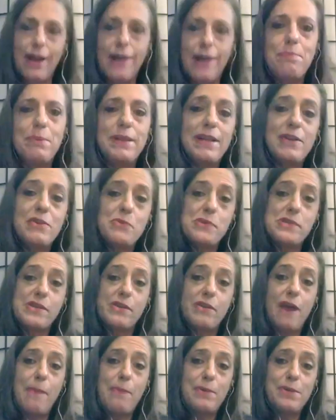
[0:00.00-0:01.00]
But there was
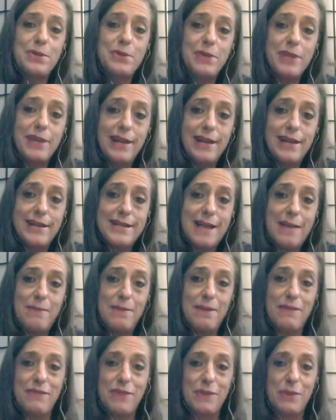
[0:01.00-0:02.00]
their opportunity to tell
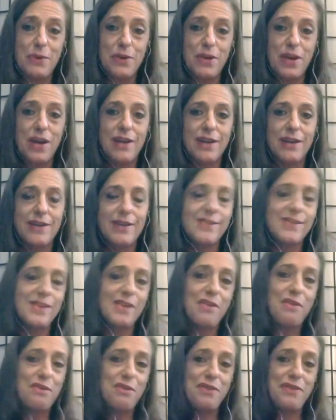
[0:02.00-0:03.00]
me if they were gonna. Because
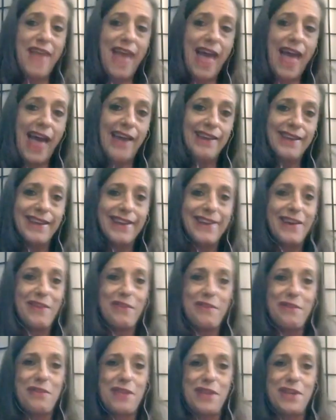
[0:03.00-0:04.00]
other than that, like
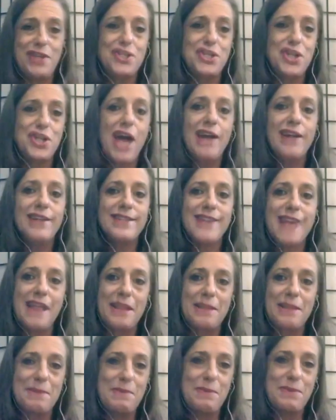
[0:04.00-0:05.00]
other than a shot at
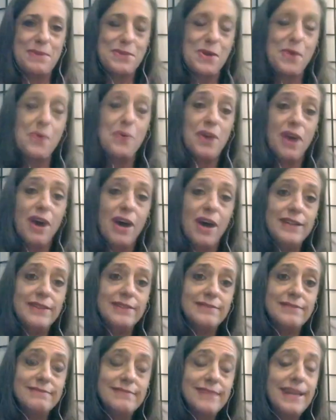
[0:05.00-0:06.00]
telling me what's going
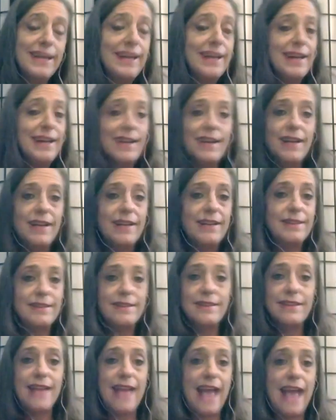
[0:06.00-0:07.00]
on,
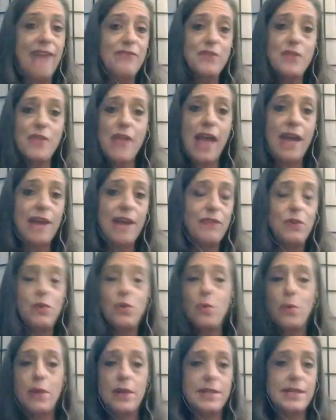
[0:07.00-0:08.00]
after that, if you
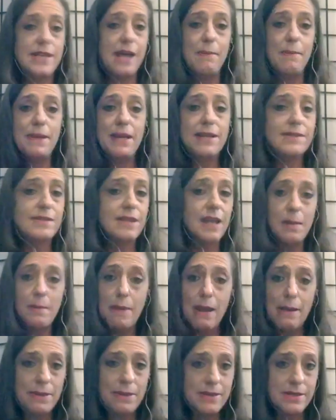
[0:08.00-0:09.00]
don't want to tell me, it's none of
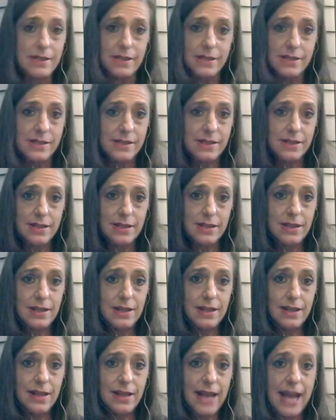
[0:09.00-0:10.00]
my business.
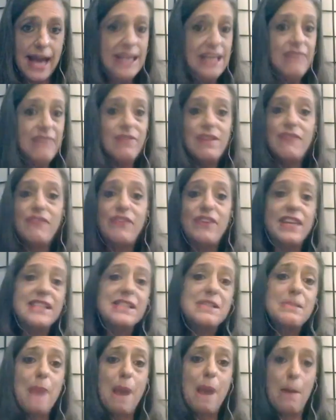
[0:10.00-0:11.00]
Yeah. And even if it
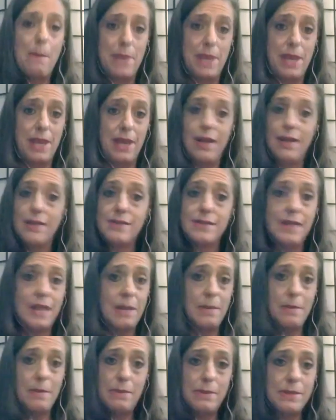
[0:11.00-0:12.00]
is about me, it's
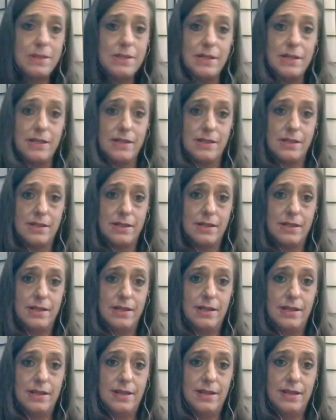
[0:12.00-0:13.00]
none of my business.
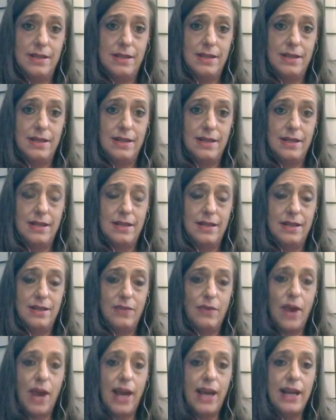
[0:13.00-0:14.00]

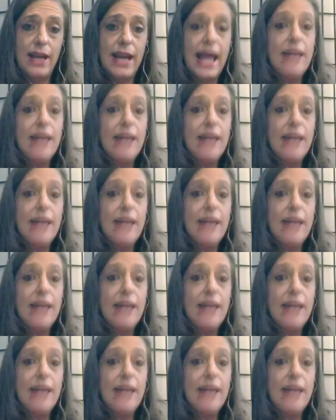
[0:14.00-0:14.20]
Right?